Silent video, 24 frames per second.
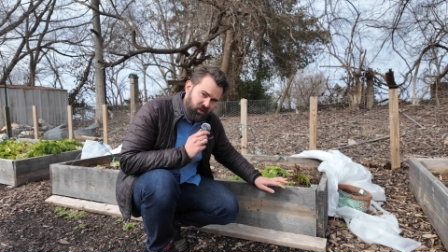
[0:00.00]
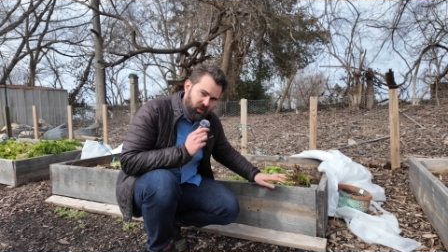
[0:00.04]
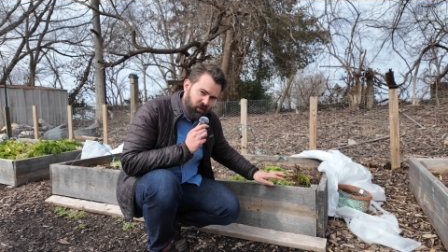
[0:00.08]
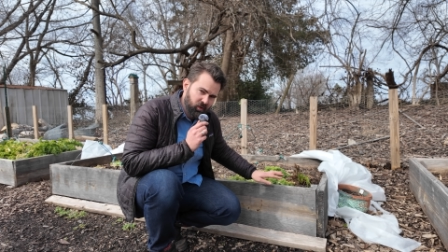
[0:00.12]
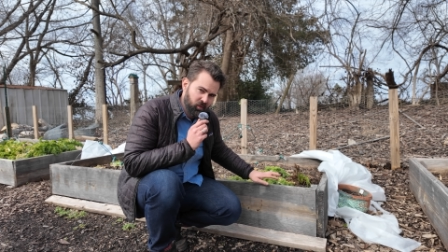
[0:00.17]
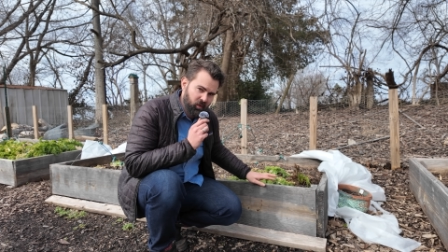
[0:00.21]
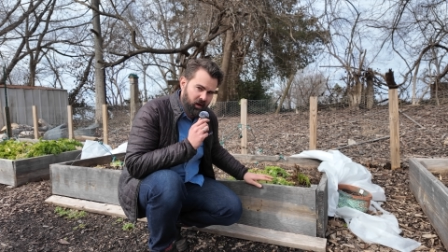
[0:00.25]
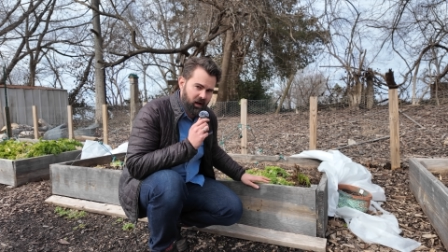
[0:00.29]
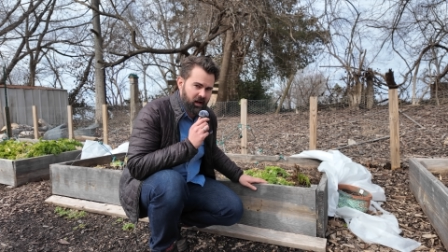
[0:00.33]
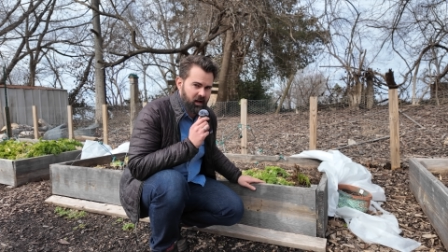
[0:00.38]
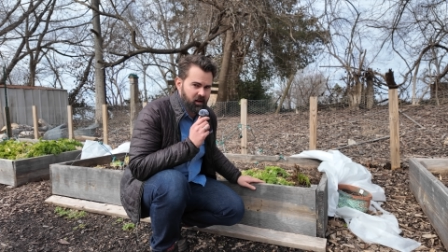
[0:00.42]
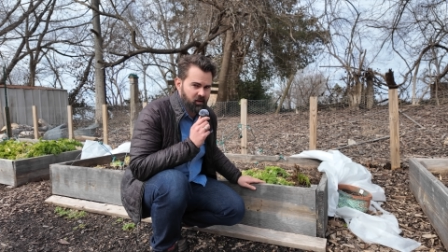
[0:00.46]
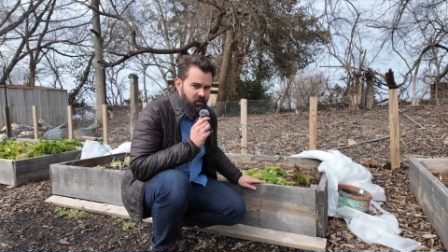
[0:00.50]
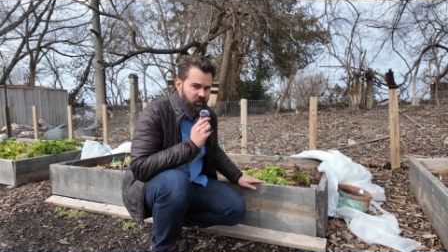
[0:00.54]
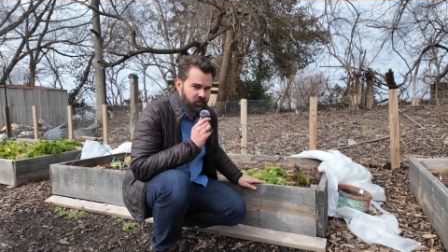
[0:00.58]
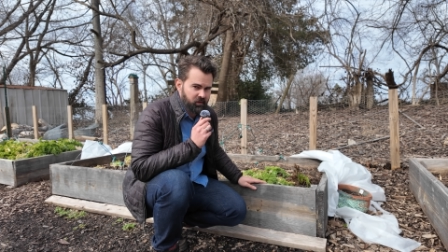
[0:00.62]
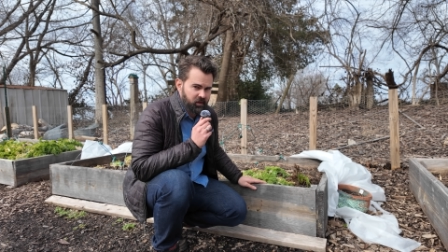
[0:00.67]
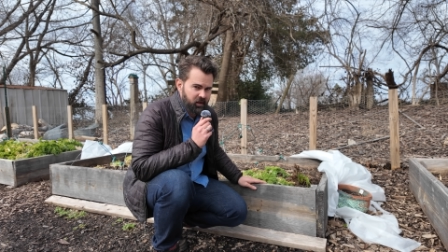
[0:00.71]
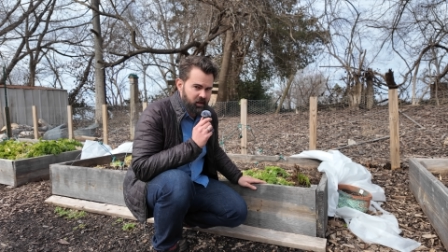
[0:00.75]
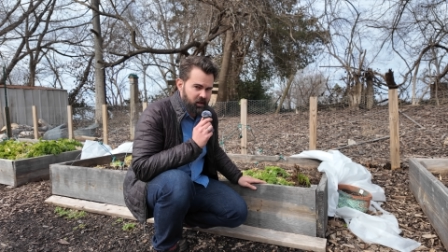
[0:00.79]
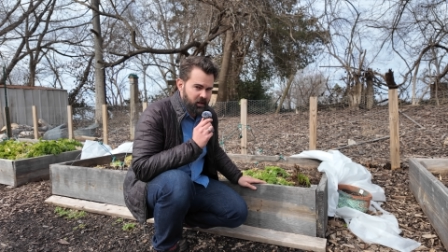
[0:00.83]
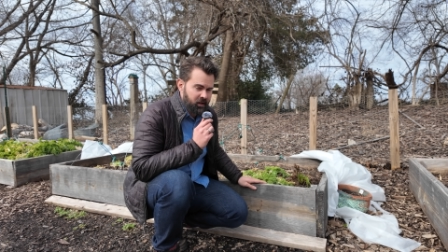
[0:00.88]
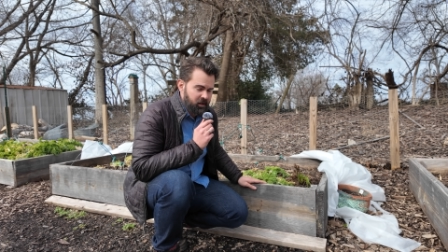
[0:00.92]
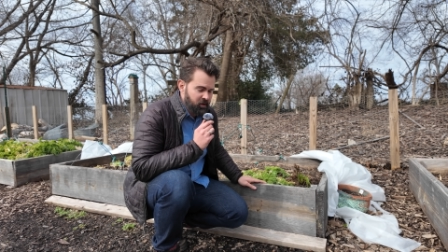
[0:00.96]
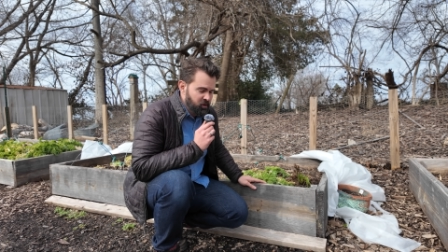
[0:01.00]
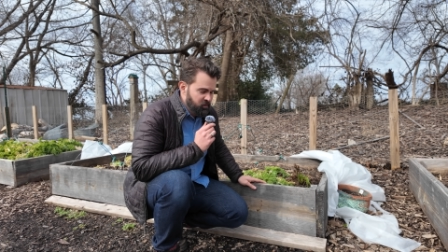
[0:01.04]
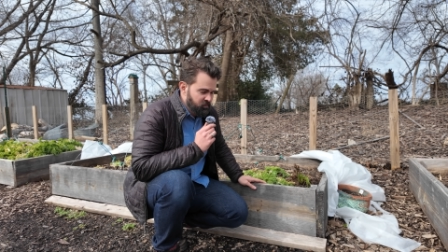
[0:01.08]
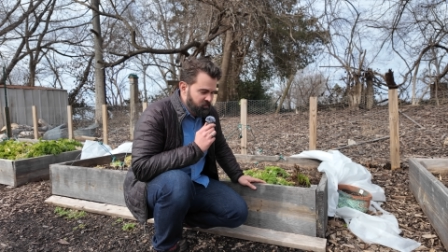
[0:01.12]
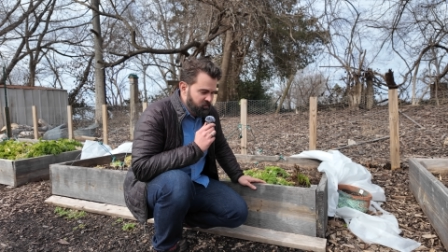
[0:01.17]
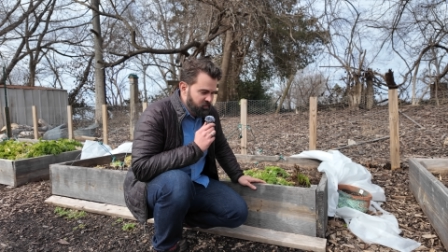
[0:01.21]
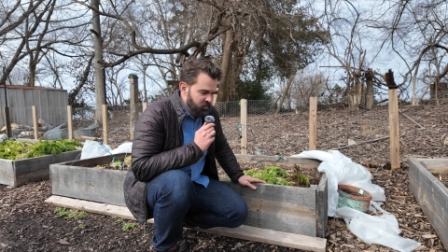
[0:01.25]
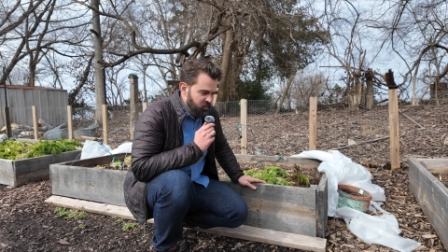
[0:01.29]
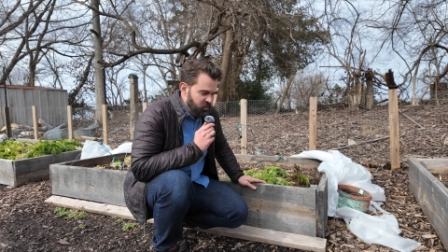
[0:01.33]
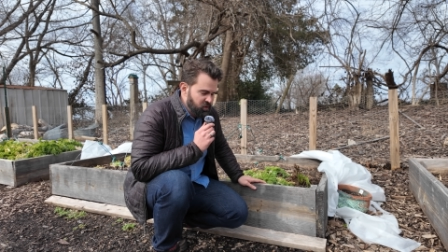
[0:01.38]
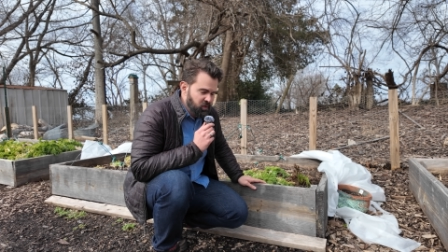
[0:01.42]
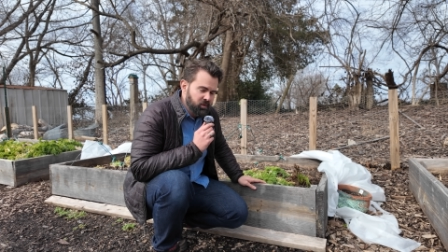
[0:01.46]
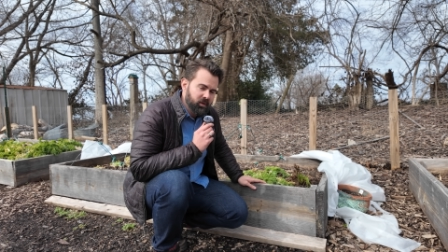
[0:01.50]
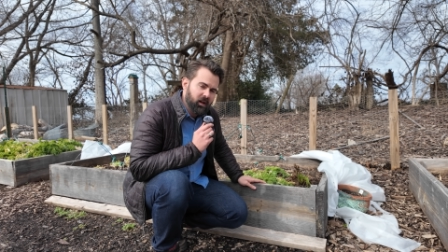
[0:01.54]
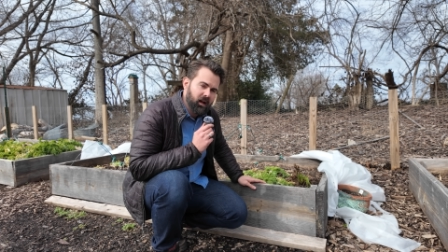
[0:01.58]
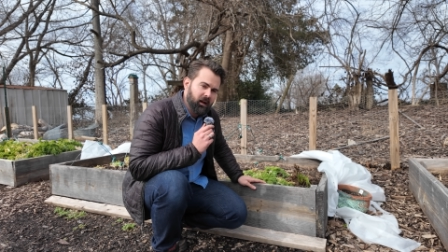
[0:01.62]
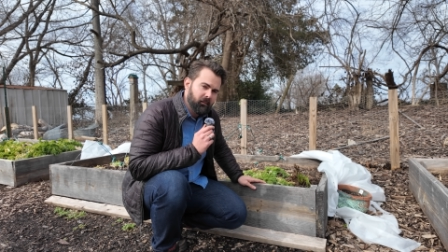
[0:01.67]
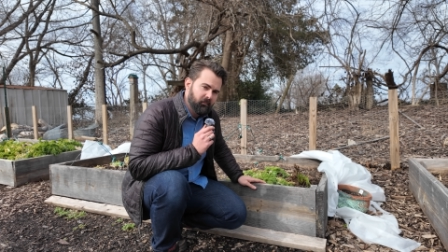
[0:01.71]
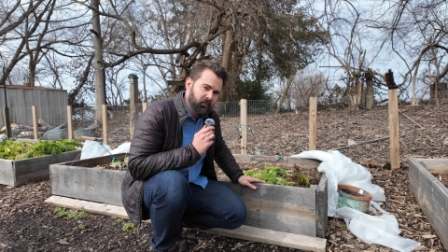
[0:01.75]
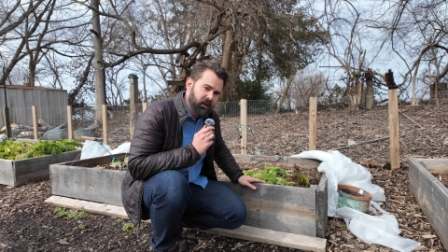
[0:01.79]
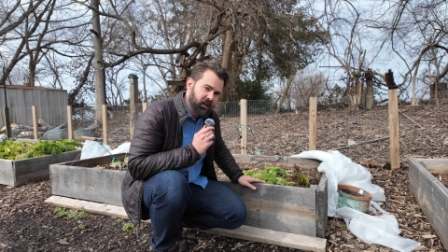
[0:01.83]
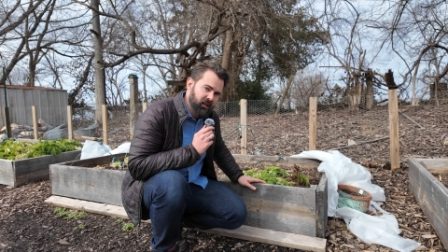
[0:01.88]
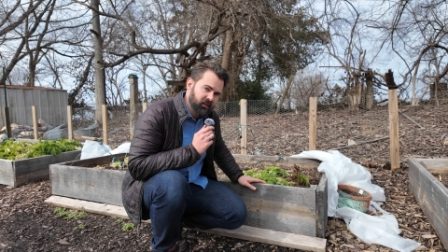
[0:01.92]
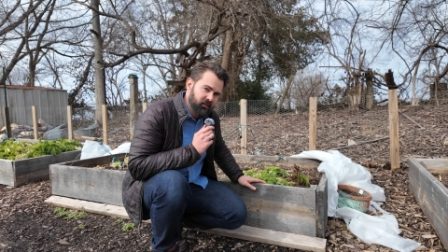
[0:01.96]
to the ground, do
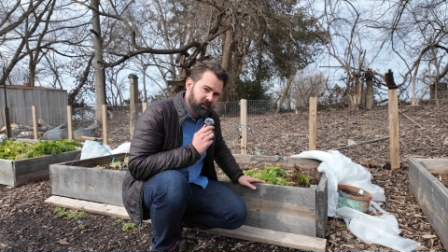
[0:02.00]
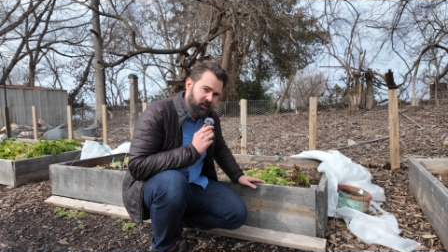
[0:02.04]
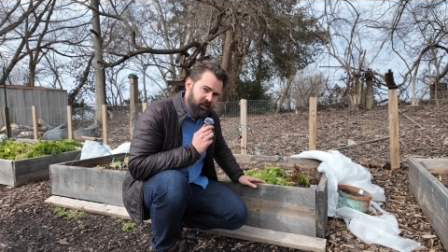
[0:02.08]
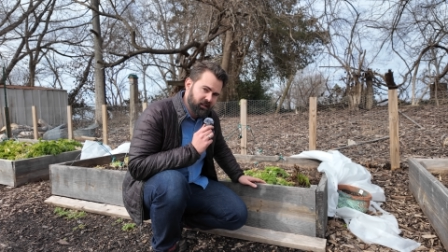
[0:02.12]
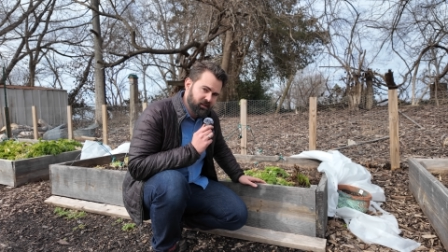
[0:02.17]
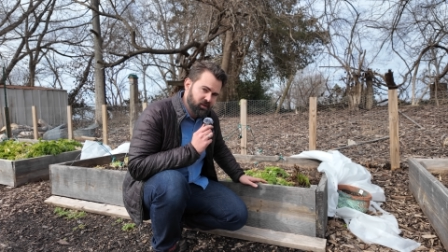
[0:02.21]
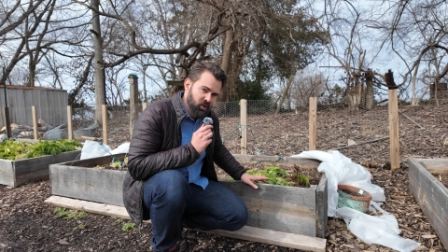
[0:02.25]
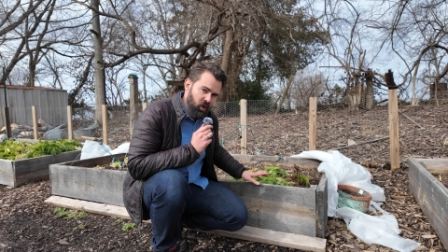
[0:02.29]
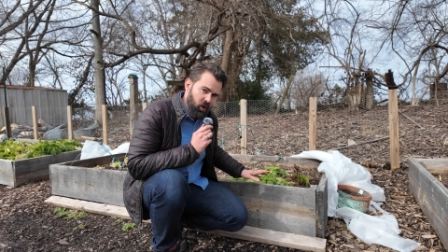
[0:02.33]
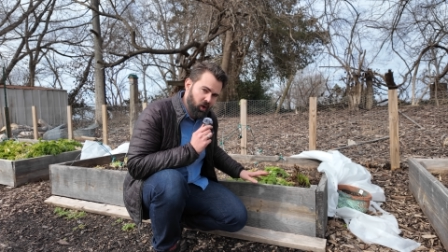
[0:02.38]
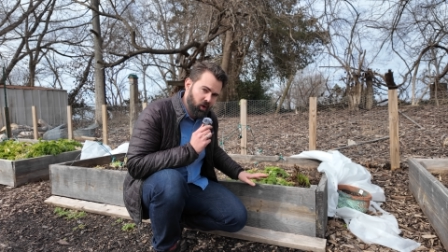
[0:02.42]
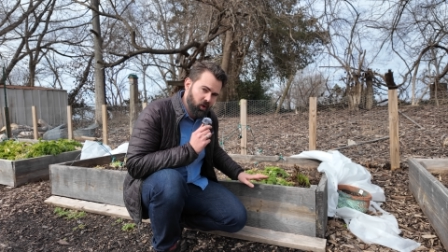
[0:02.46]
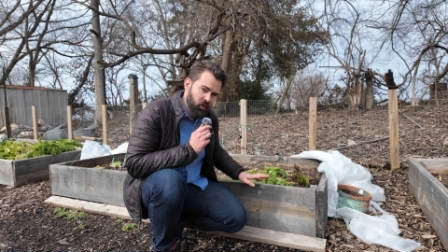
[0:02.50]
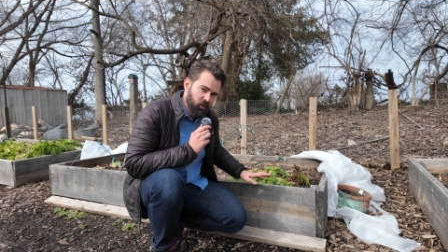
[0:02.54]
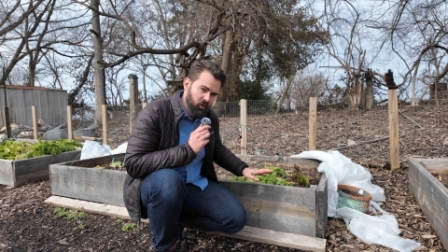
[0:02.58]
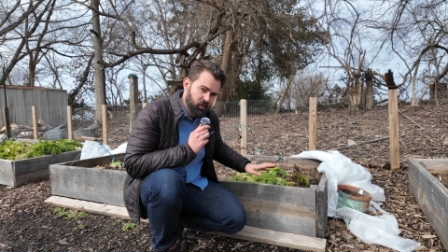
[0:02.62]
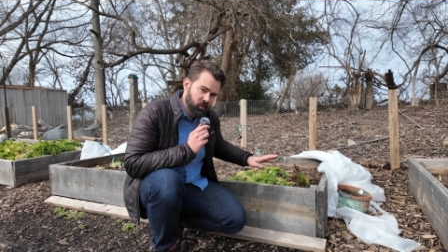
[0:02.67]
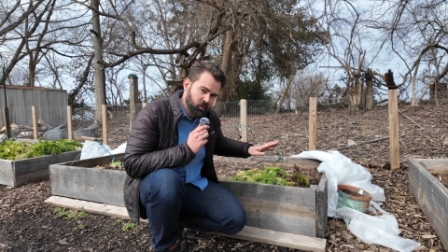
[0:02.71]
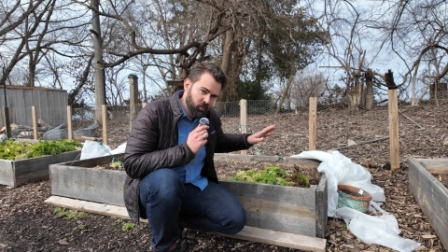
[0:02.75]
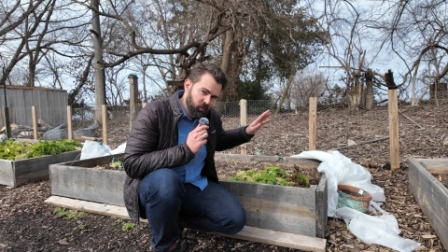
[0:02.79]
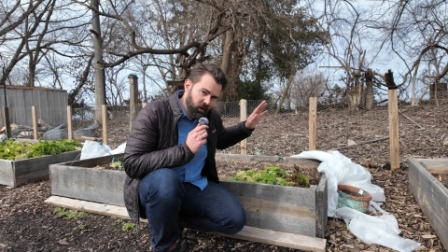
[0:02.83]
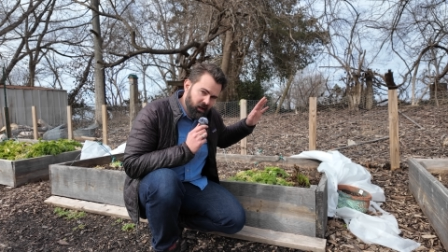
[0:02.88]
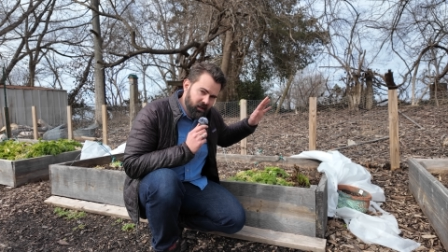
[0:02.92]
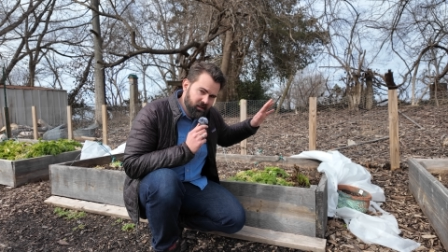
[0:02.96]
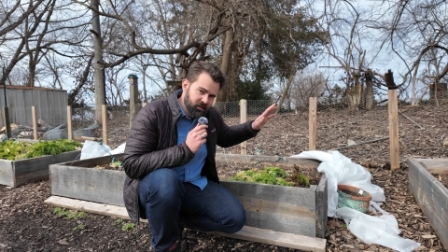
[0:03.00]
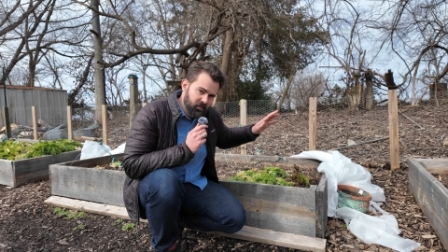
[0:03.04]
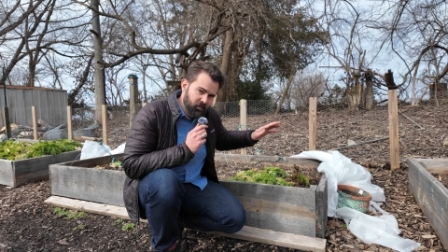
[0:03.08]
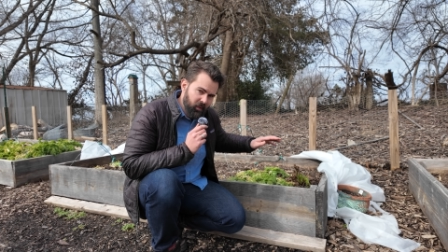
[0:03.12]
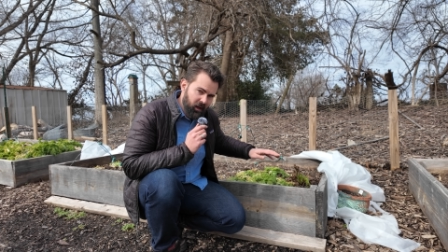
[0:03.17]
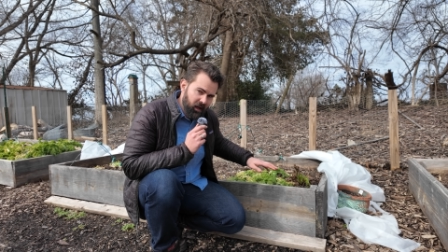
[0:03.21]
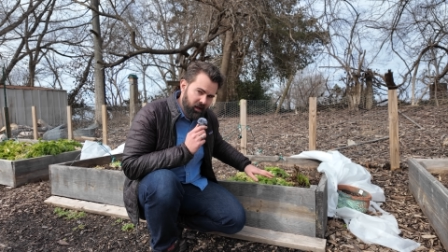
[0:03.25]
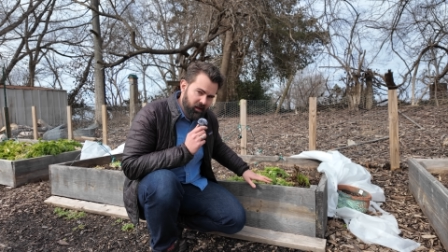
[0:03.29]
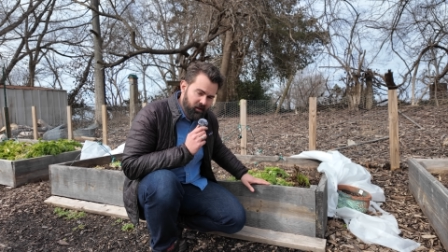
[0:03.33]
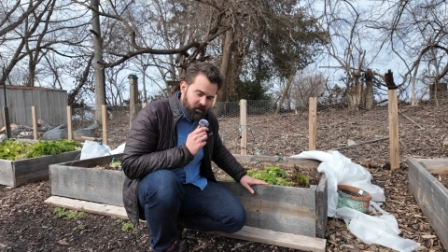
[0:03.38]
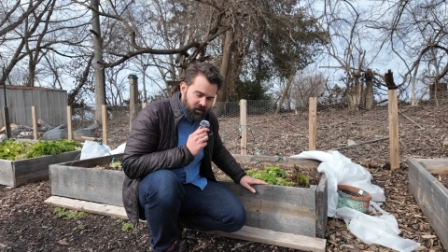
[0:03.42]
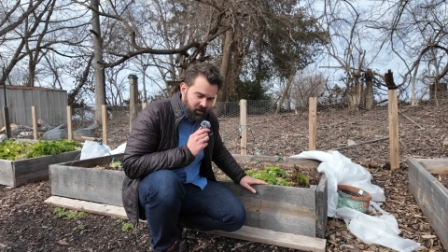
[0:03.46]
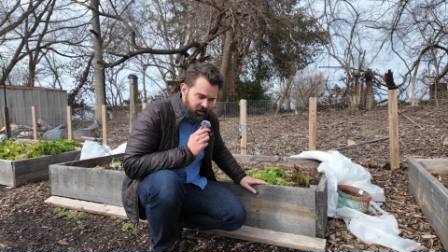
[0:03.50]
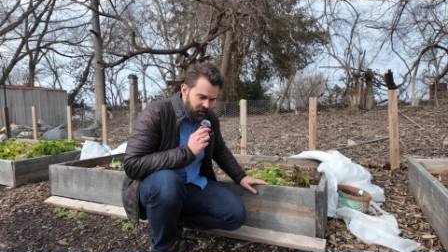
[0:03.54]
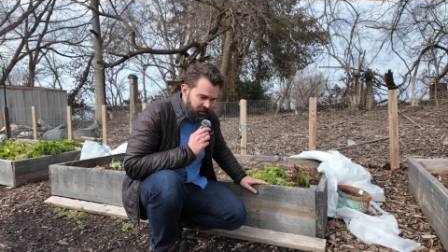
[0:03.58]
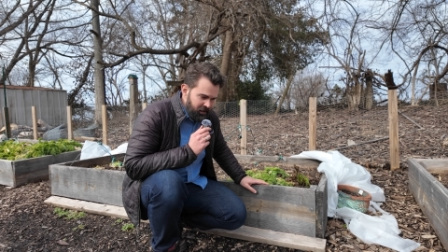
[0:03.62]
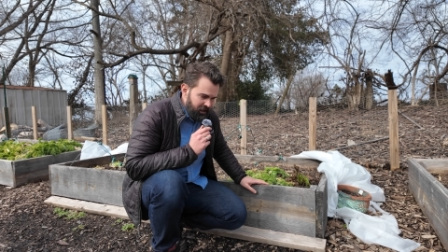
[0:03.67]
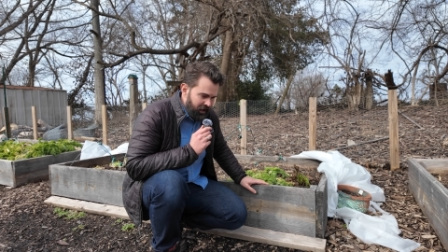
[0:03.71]
not make a tall raised bed.